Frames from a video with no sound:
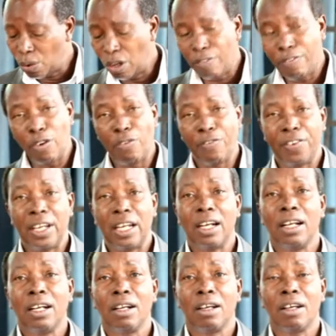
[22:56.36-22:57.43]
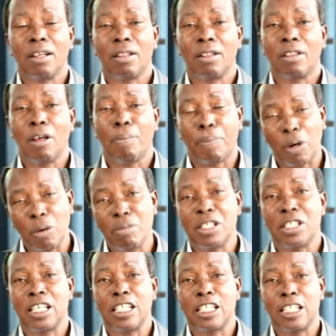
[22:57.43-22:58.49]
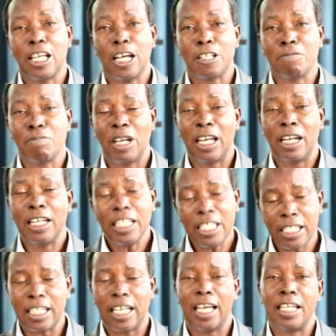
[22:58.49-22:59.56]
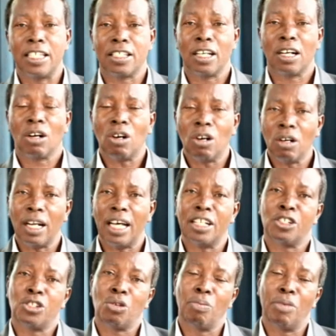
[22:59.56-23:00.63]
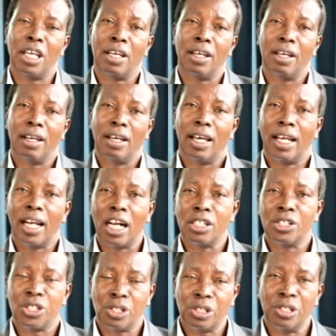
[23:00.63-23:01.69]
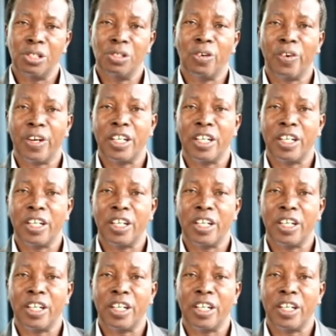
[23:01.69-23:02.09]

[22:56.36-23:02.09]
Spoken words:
will fulfill the promises he has made. He says, call unto me, and I'll show you